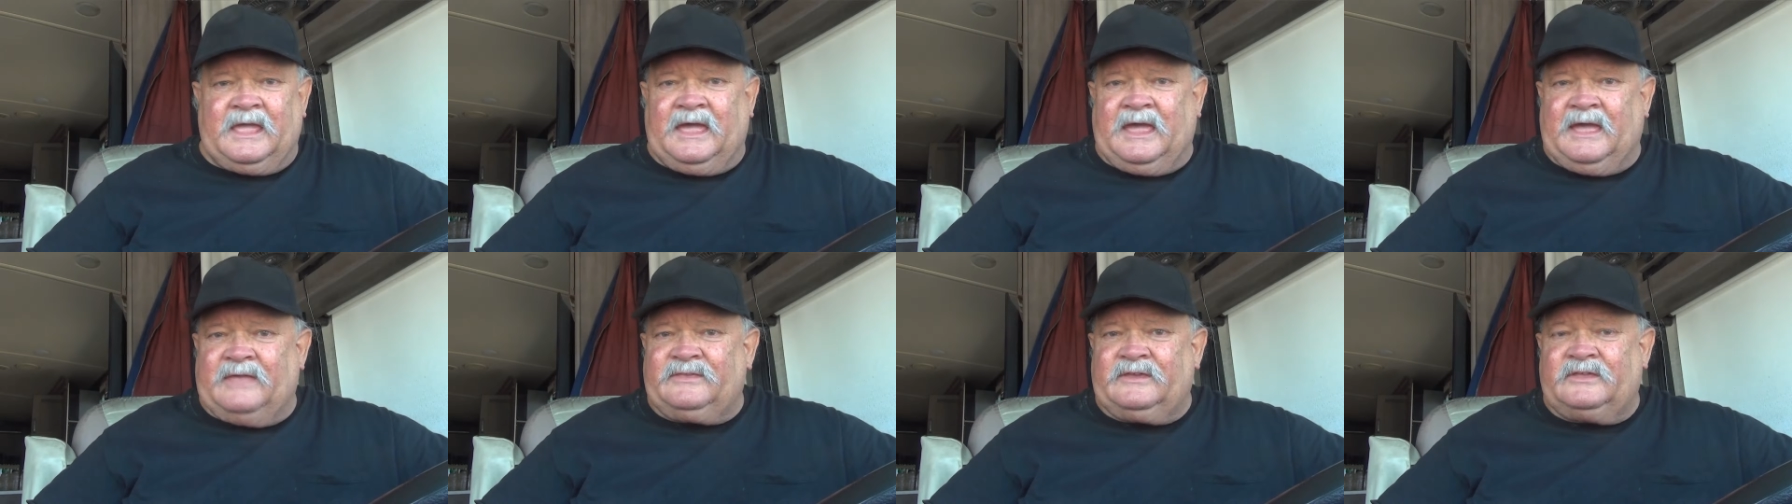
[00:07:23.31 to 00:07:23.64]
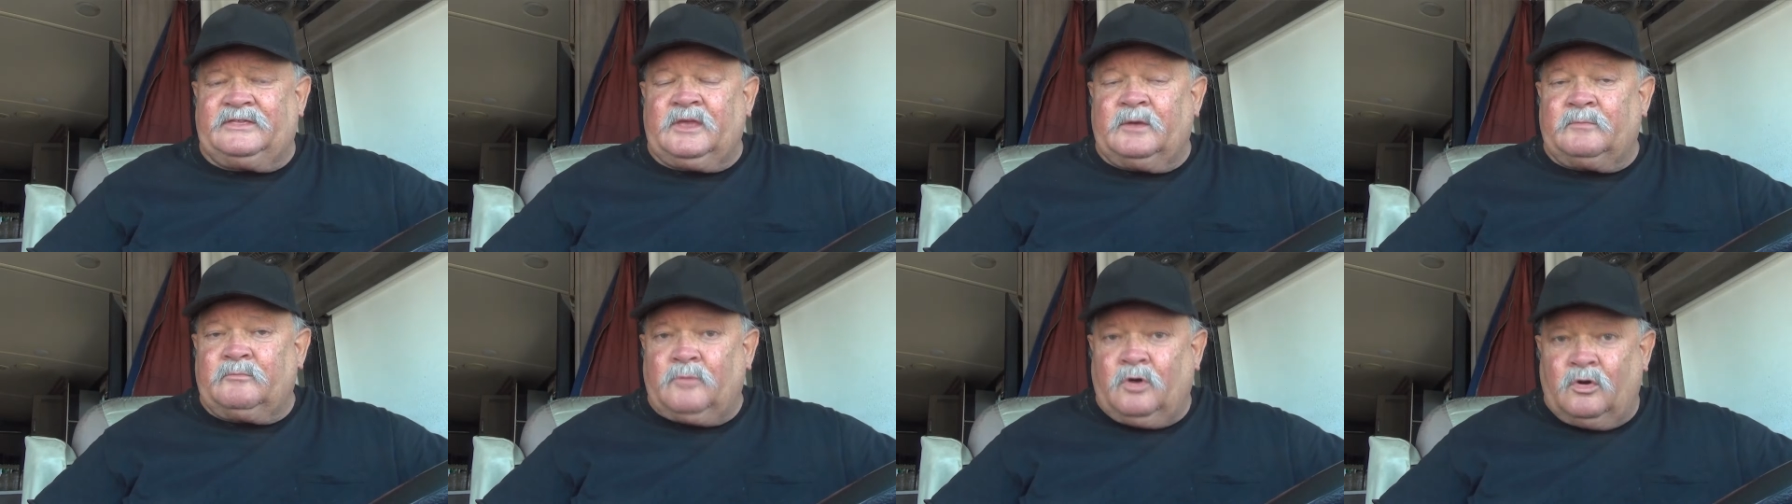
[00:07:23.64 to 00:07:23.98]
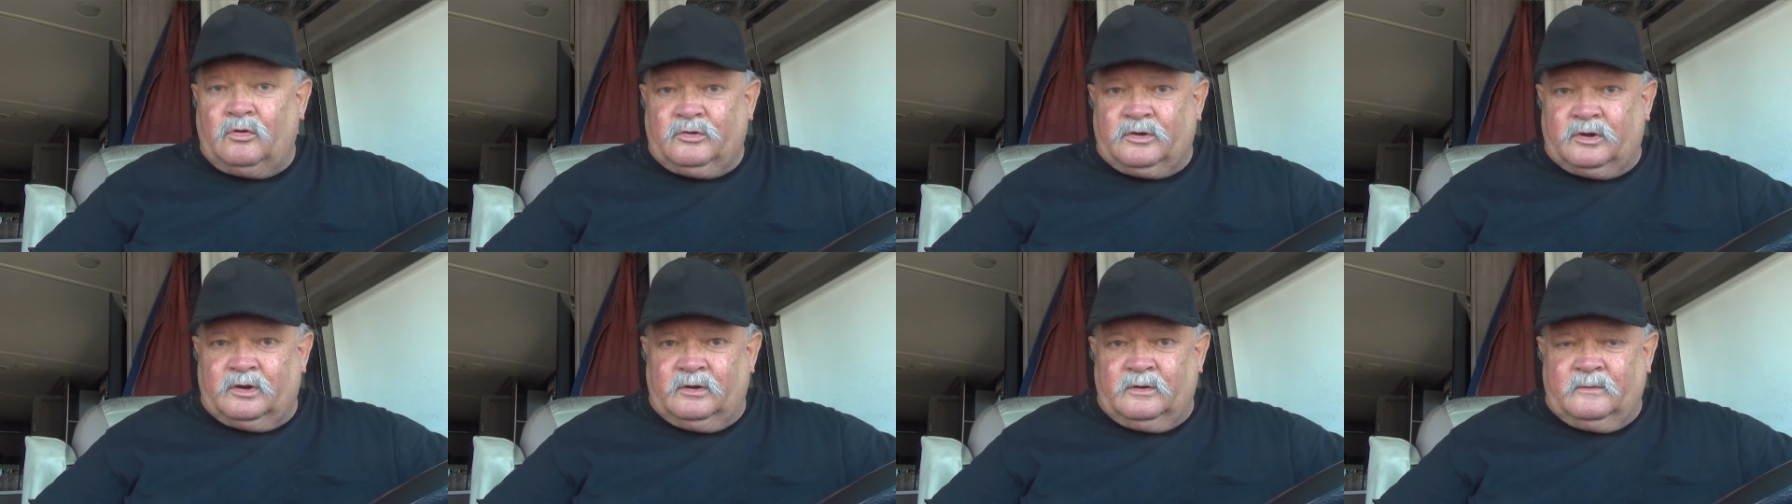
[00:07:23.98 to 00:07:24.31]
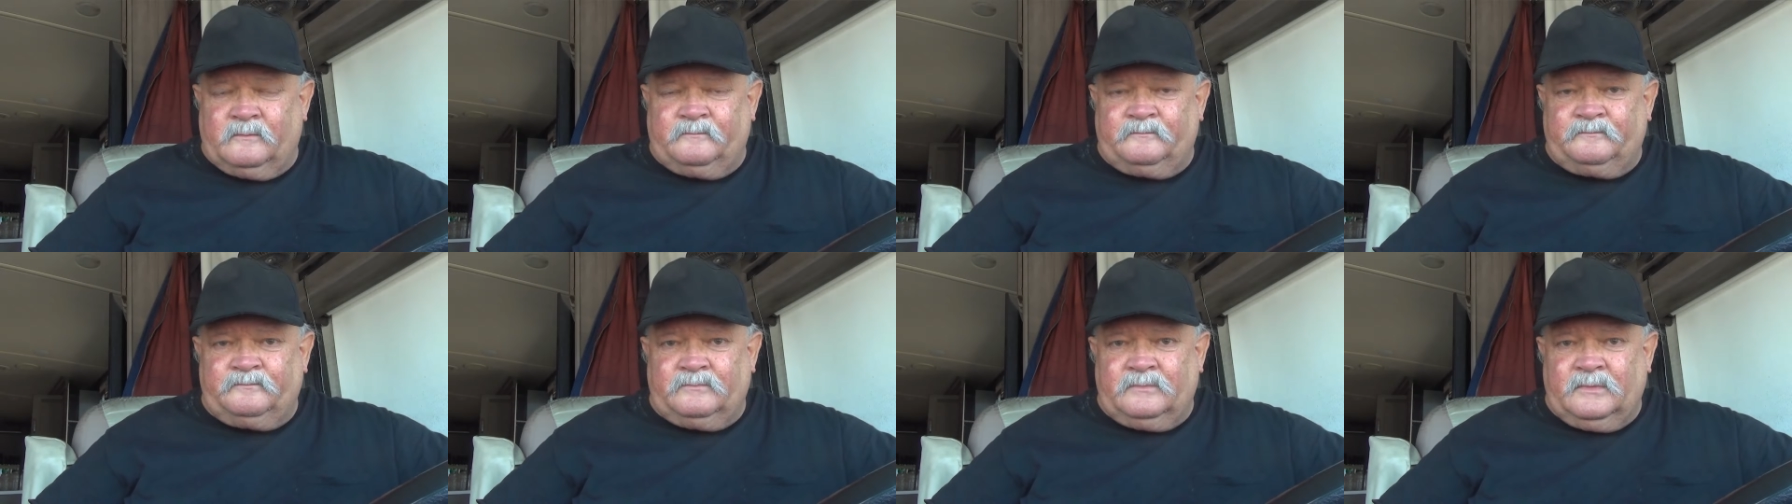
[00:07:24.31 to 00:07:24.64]
and then the motor
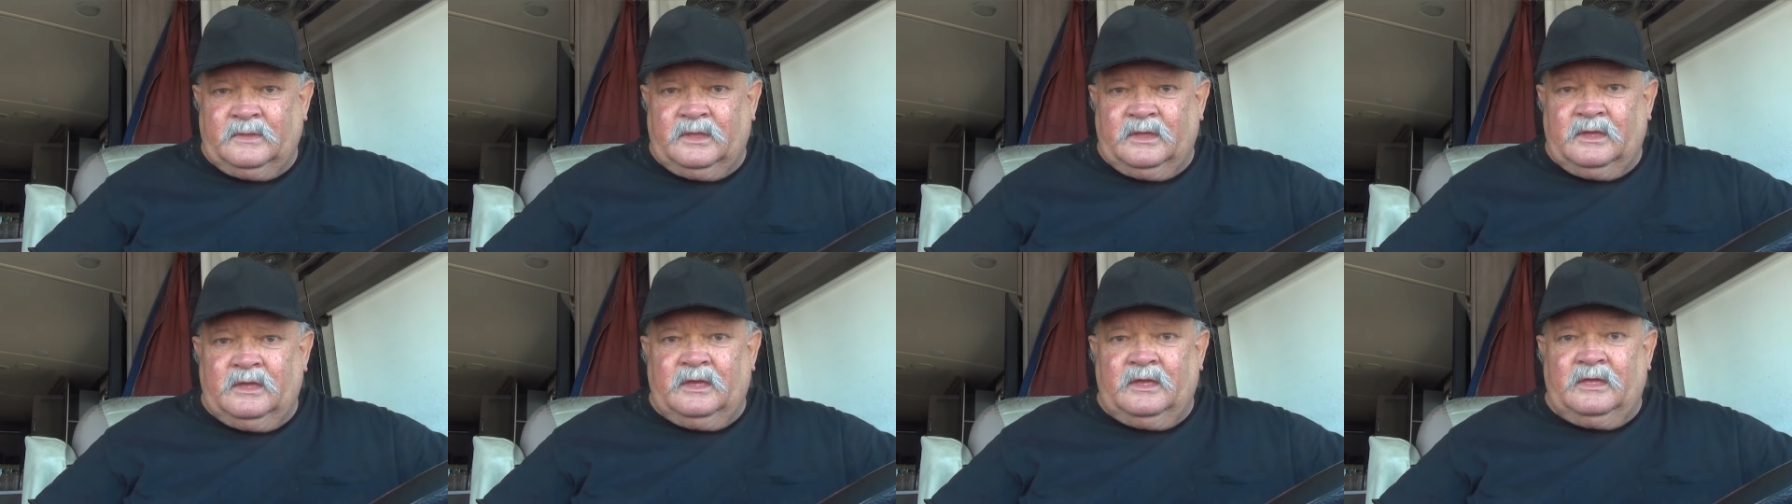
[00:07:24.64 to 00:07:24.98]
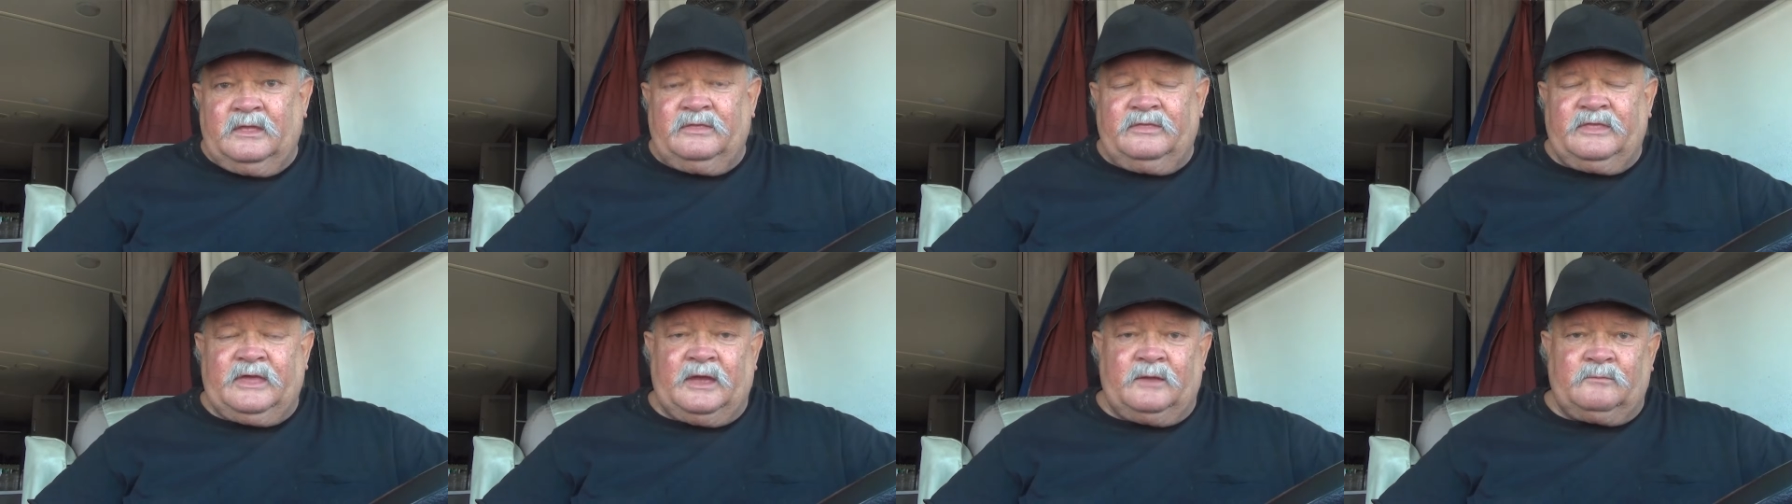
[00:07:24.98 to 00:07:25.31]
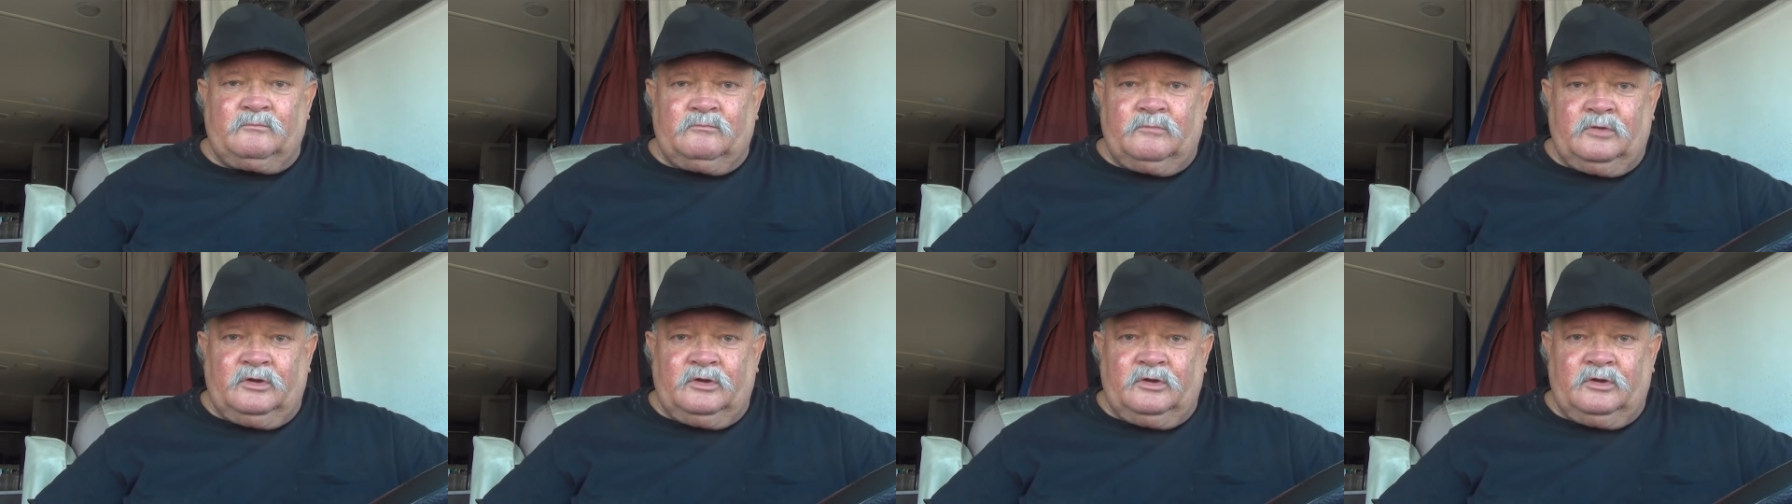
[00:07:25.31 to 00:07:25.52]
that